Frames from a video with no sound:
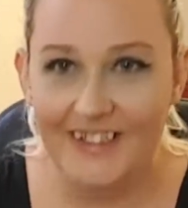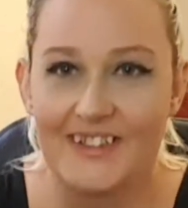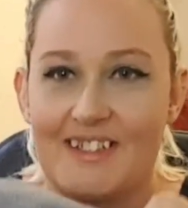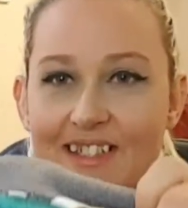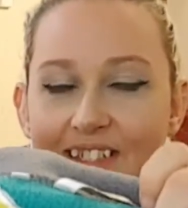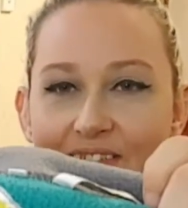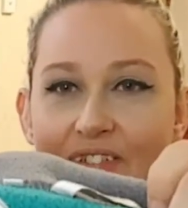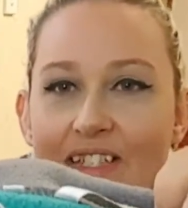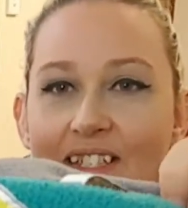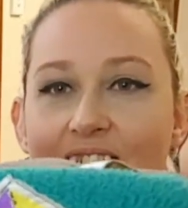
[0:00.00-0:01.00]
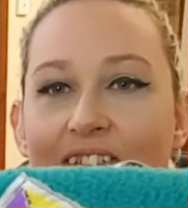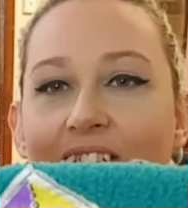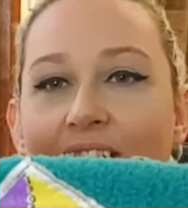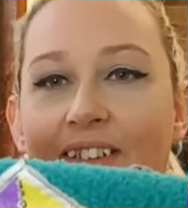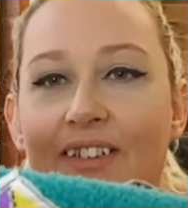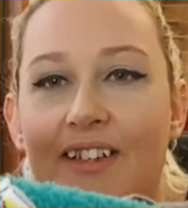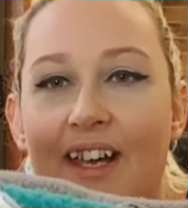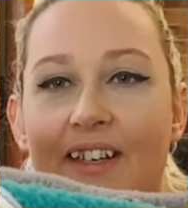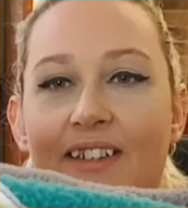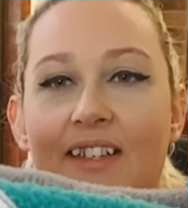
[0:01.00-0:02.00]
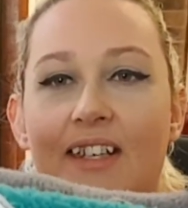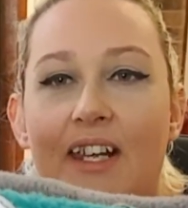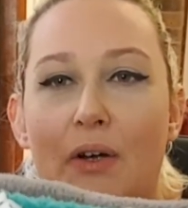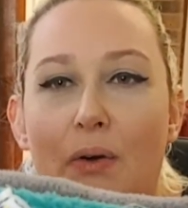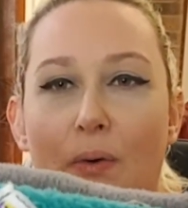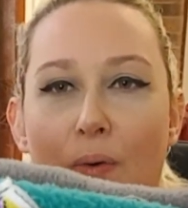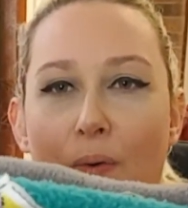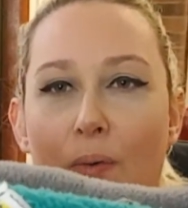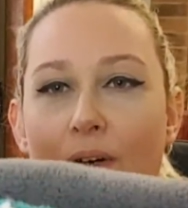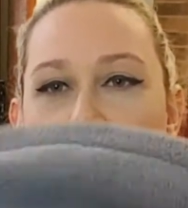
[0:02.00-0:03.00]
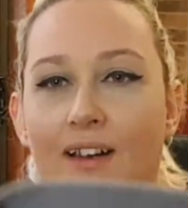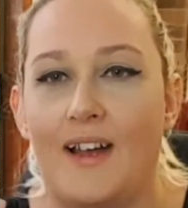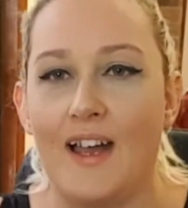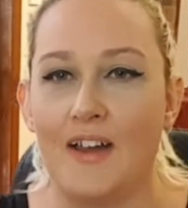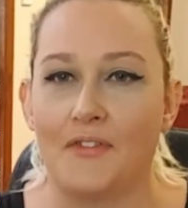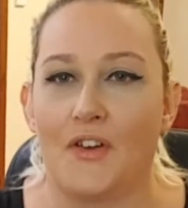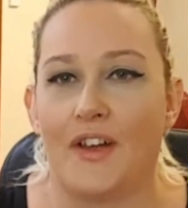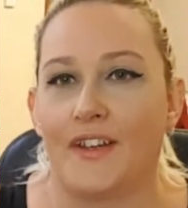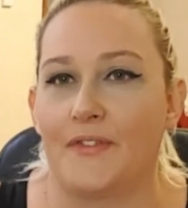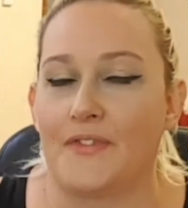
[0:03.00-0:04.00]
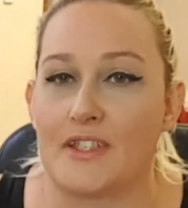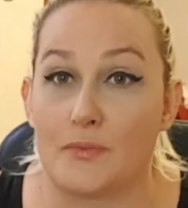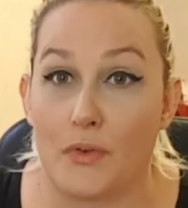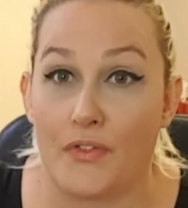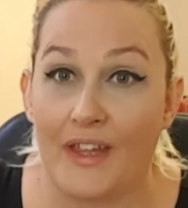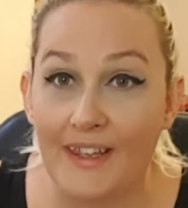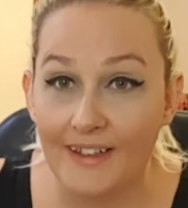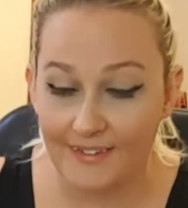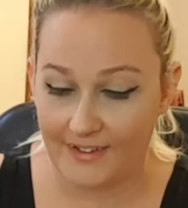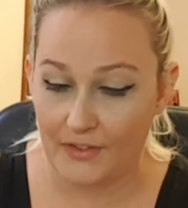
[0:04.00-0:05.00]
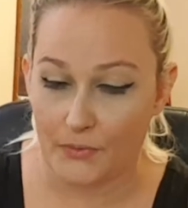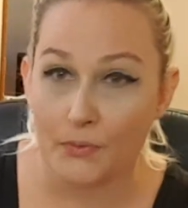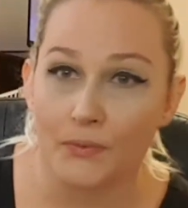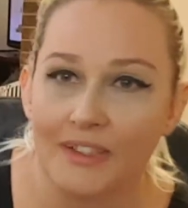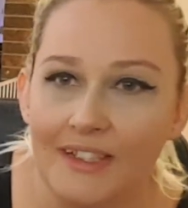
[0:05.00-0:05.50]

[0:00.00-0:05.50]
Because it's vintage looking. Look at that. Nico! I have no idea if this is worth anything at all.